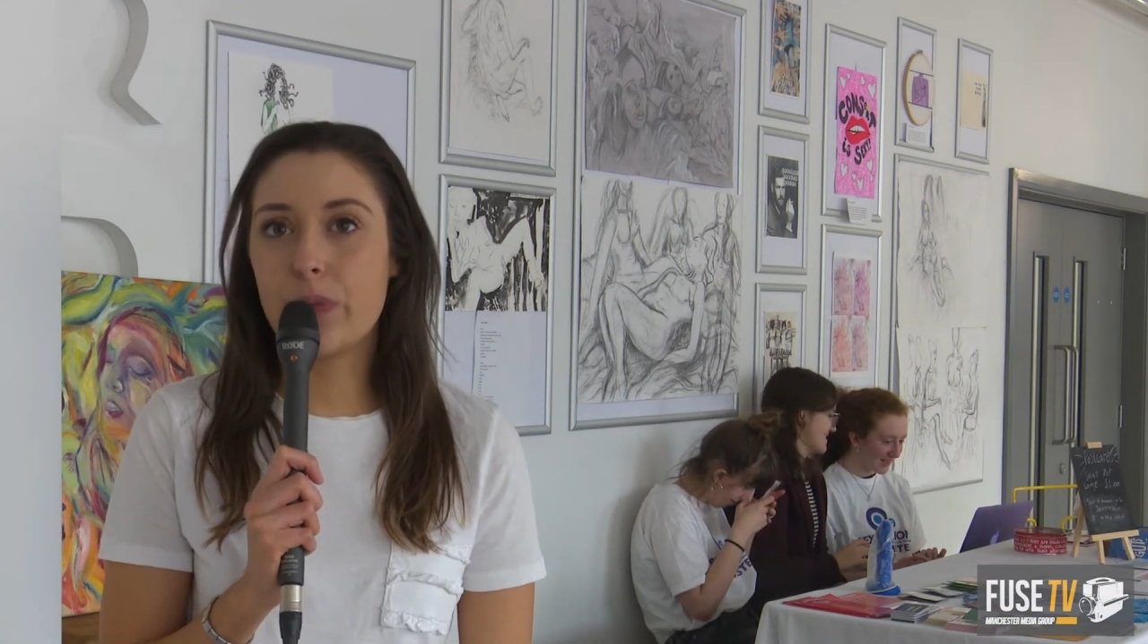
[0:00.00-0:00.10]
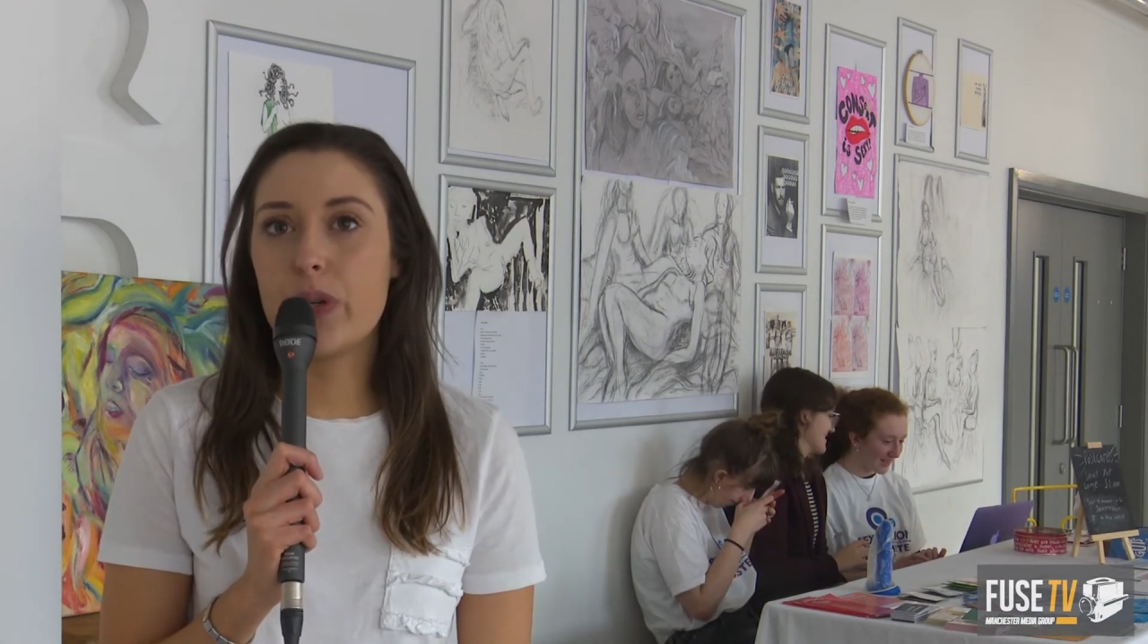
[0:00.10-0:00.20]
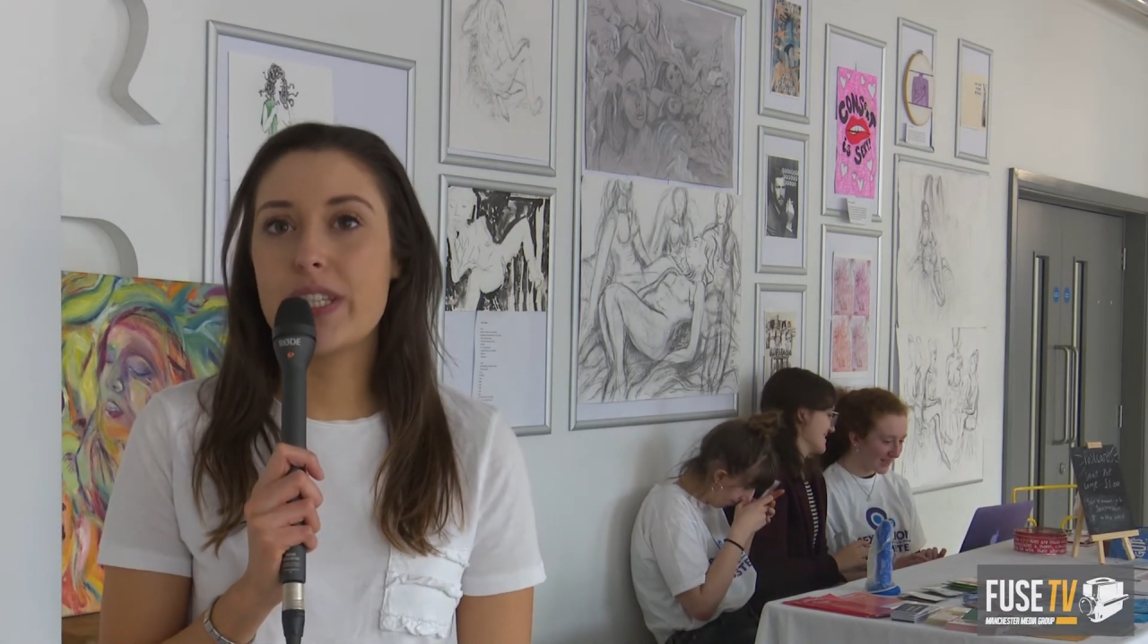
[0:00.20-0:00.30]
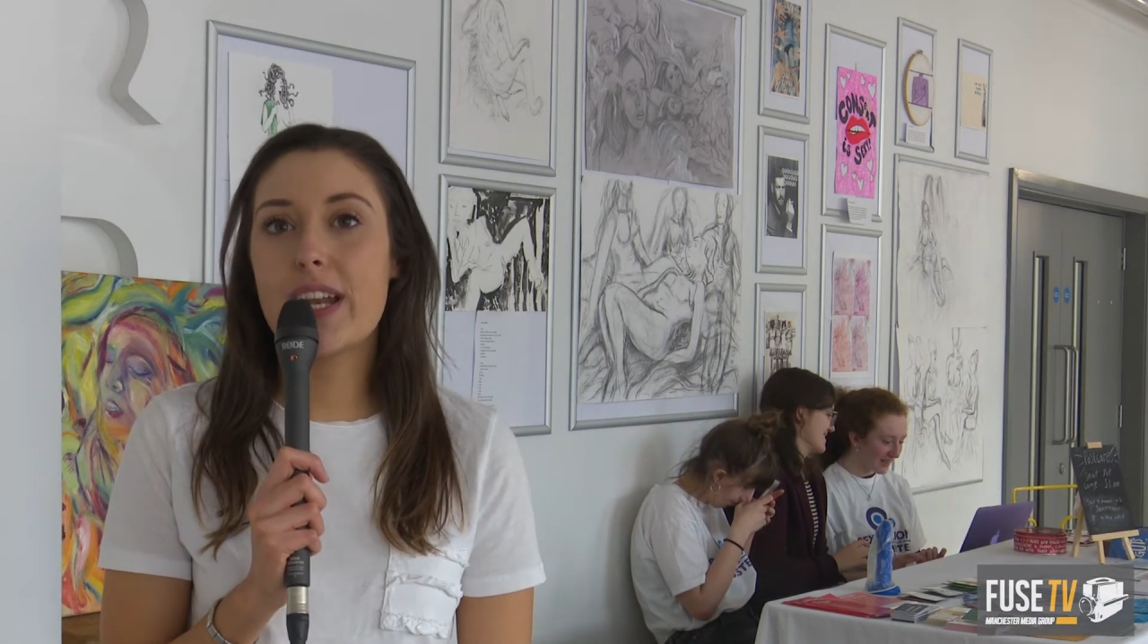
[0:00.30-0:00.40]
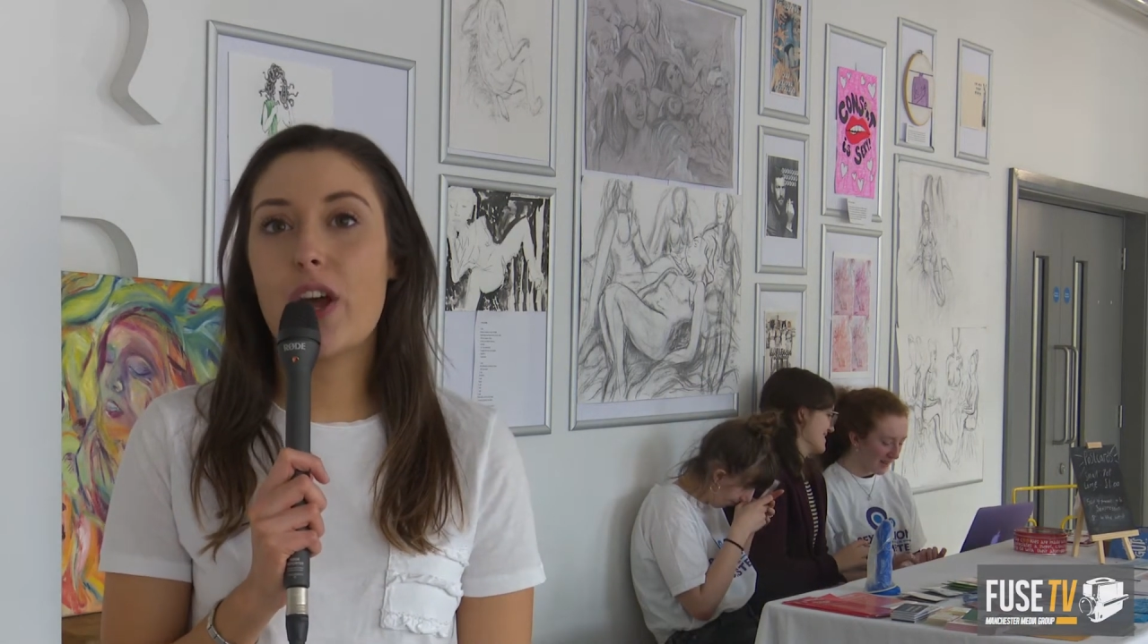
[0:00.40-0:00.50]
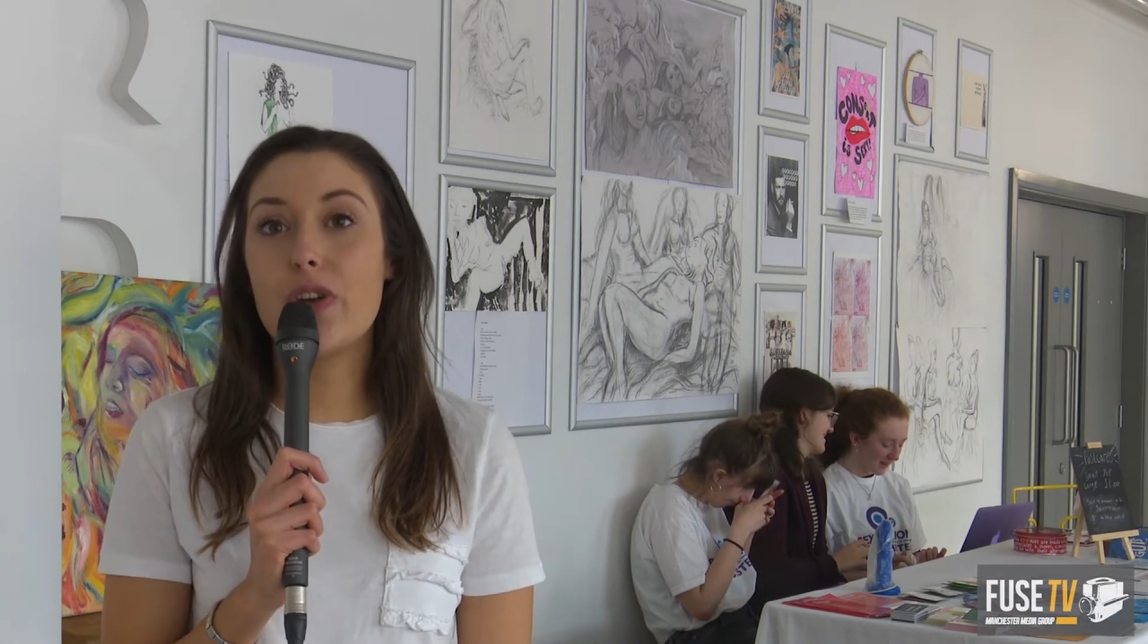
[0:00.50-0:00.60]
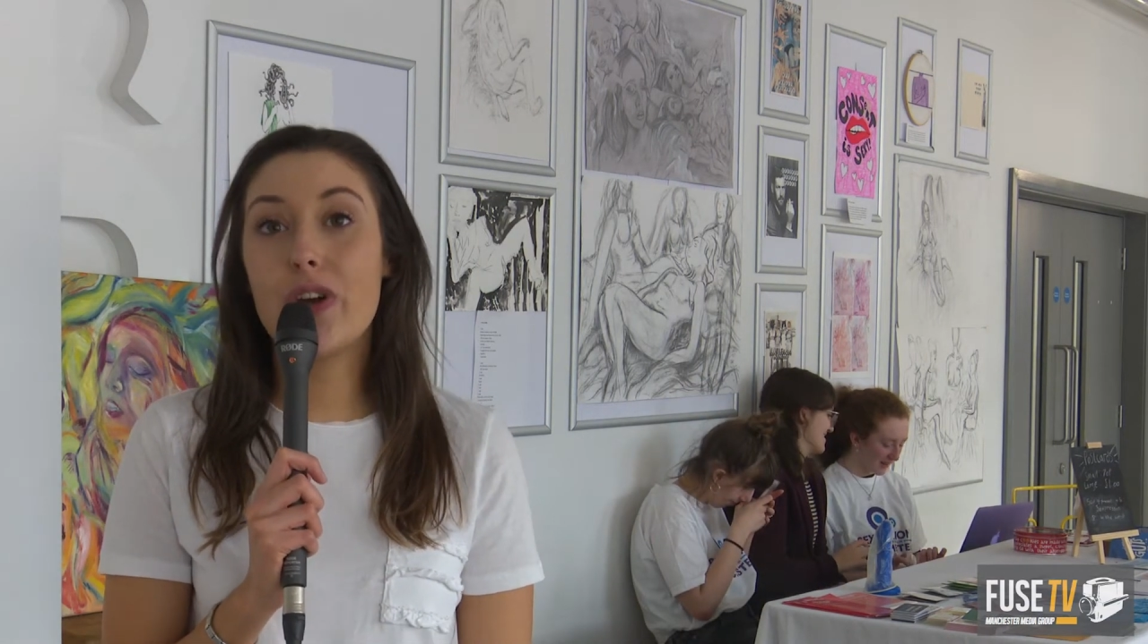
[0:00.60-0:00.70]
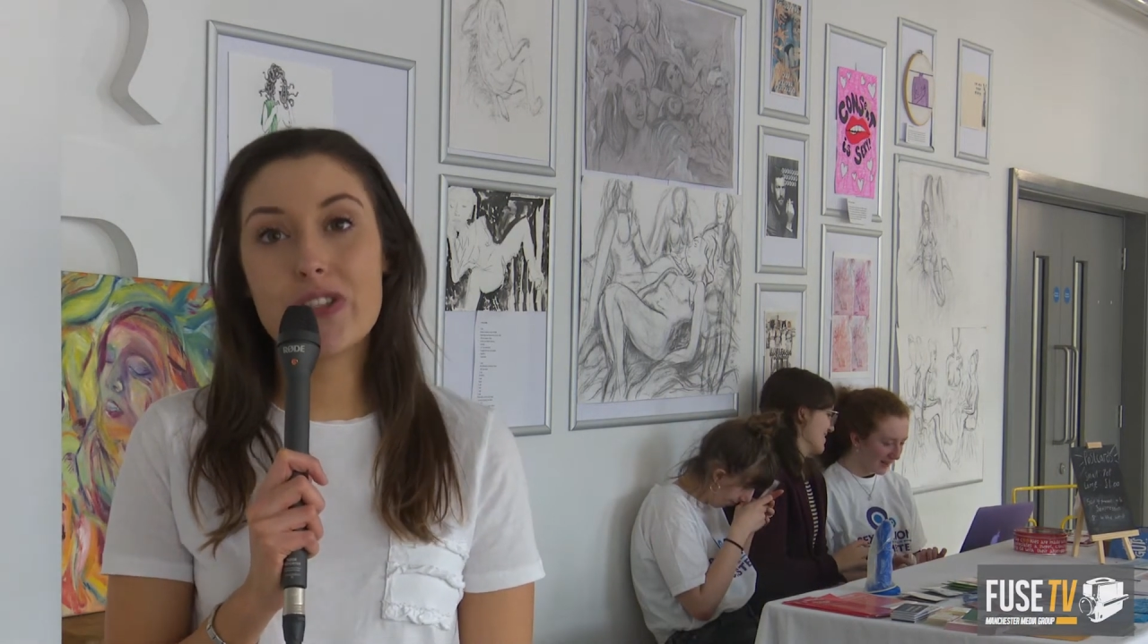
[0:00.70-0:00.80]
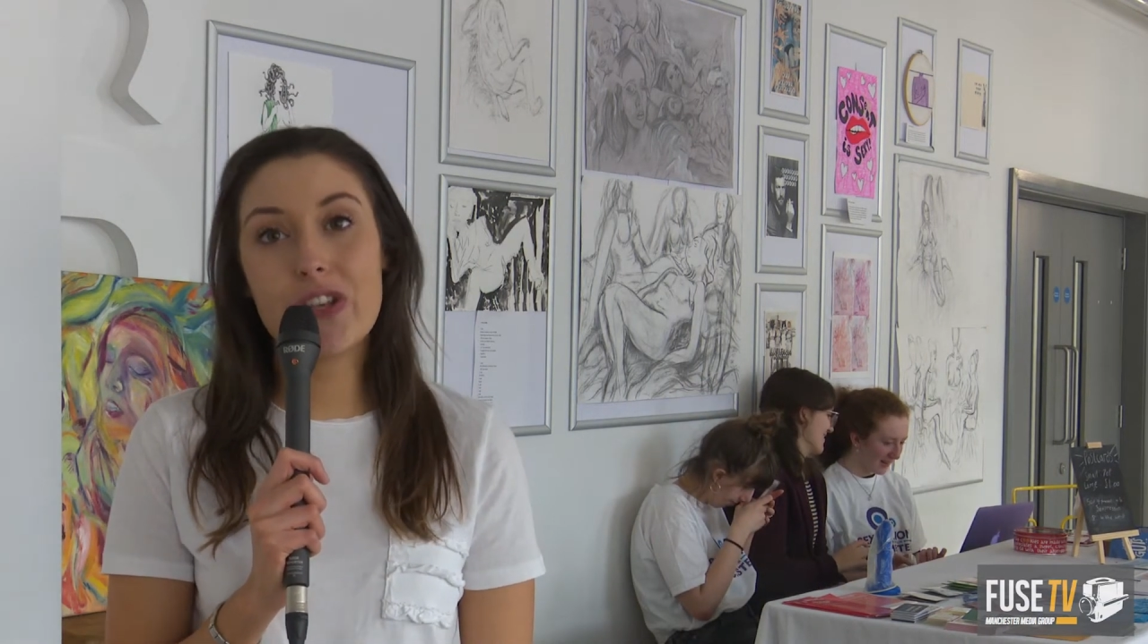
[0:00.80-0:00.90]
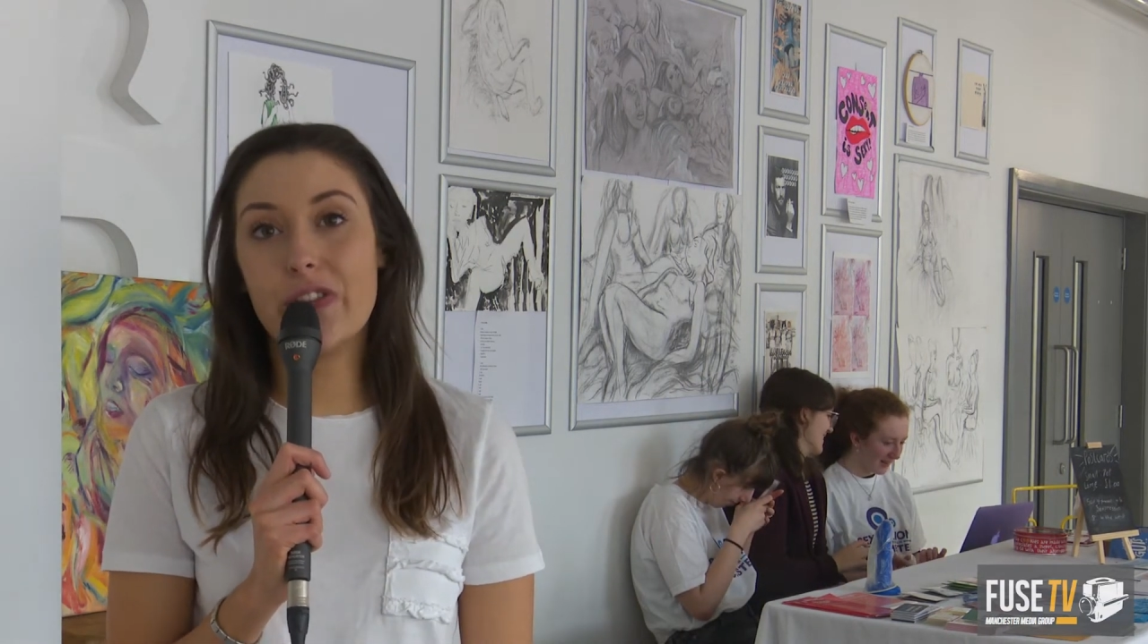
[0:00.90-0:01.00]
we said our
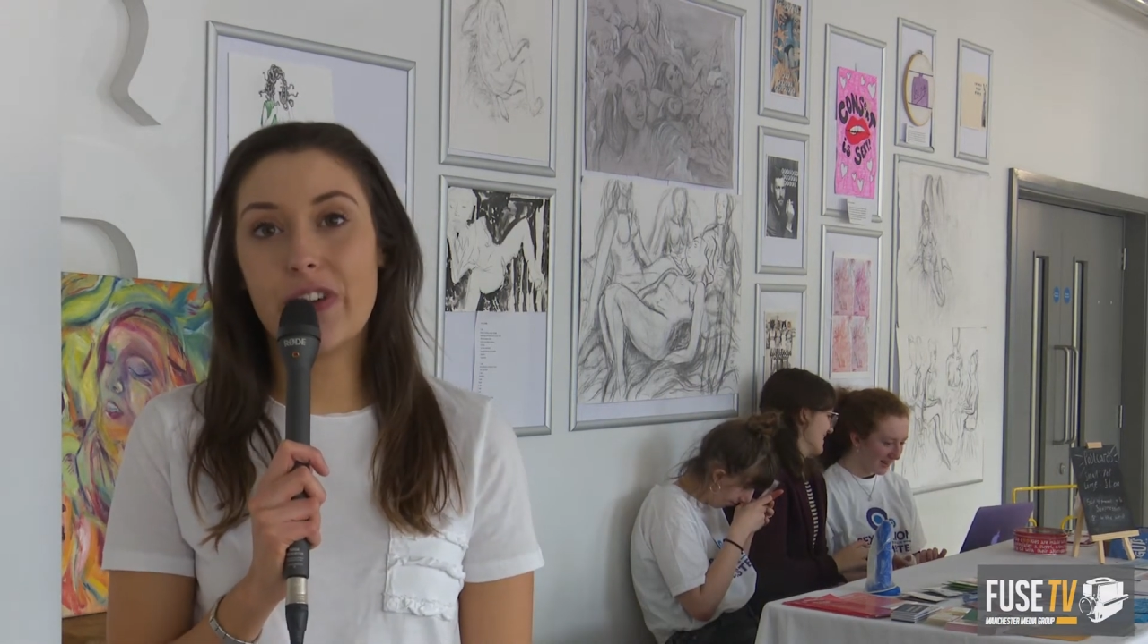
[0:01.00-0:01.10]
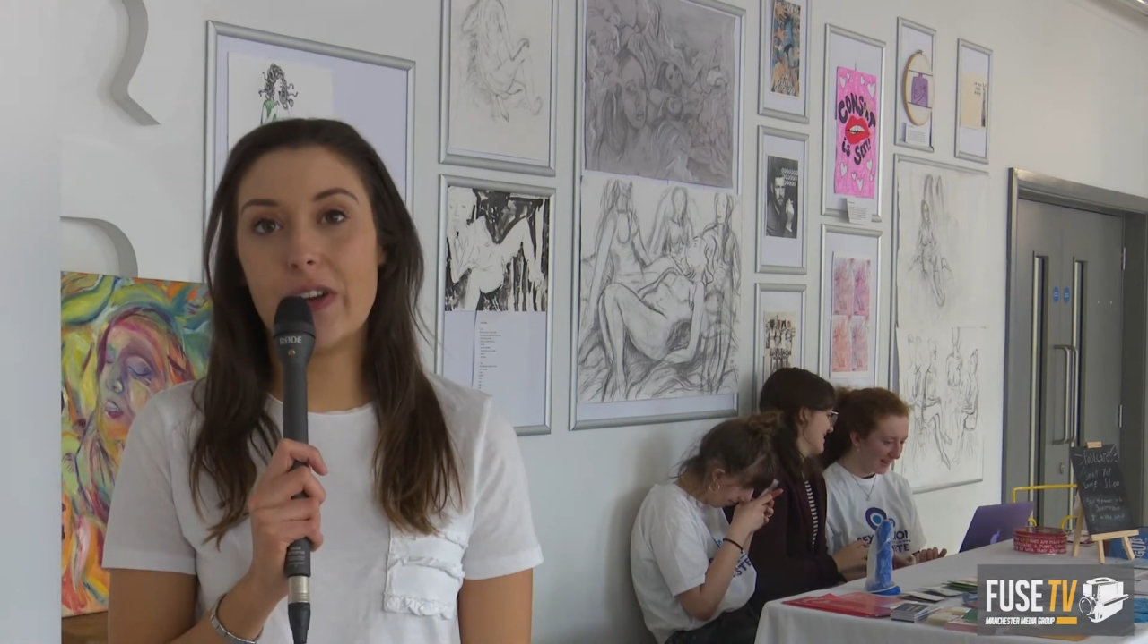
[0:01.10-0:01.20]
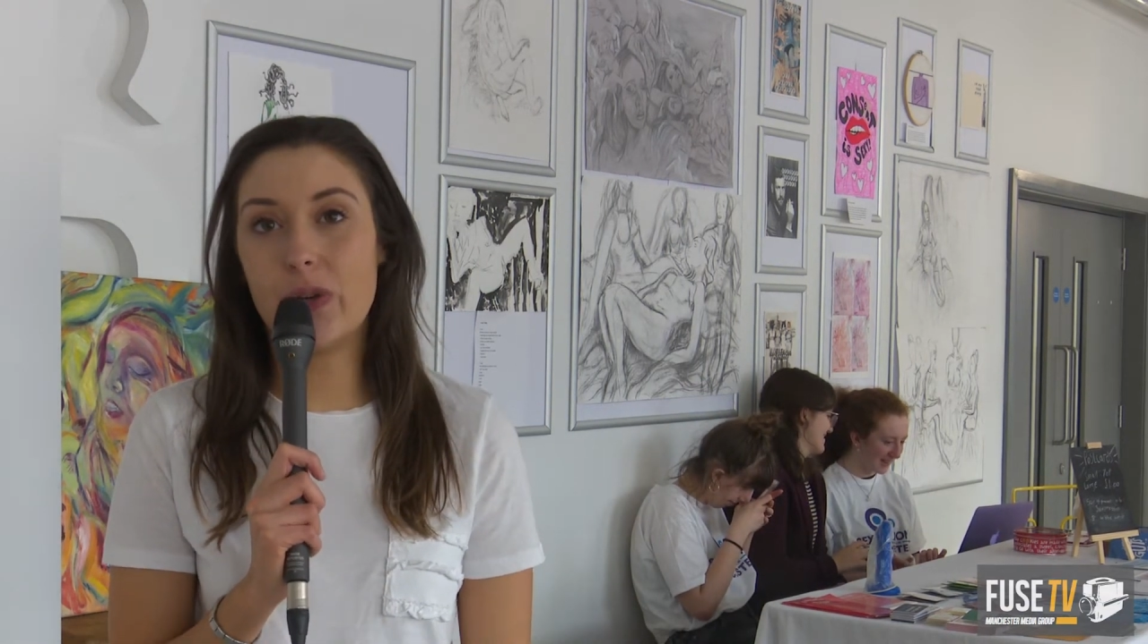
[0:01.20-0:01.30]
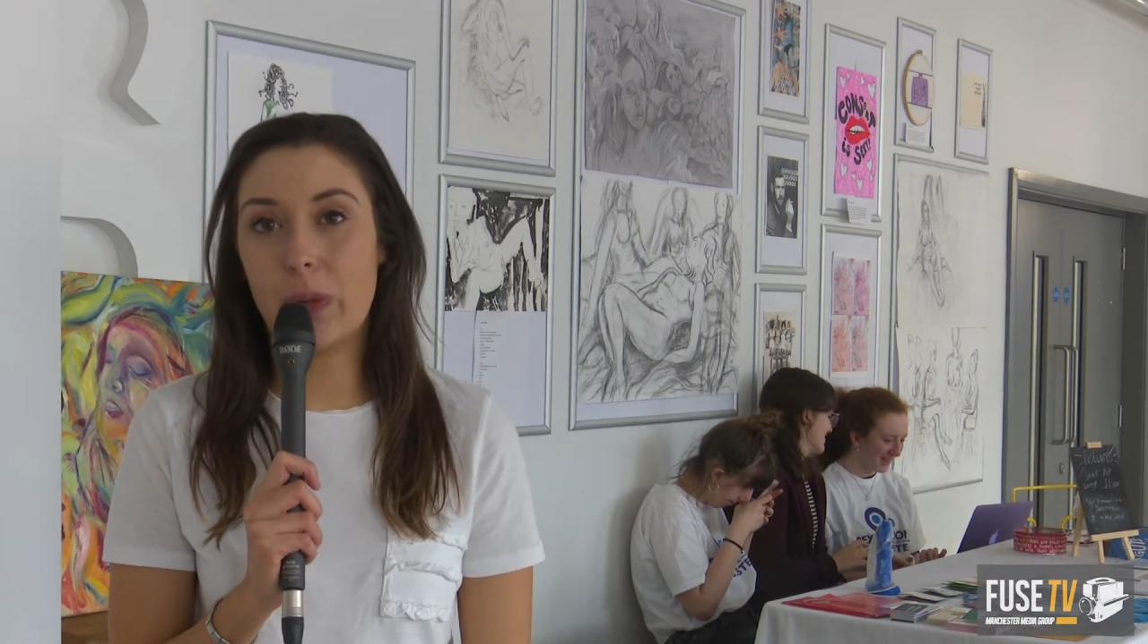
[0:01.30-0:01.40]
not-so-final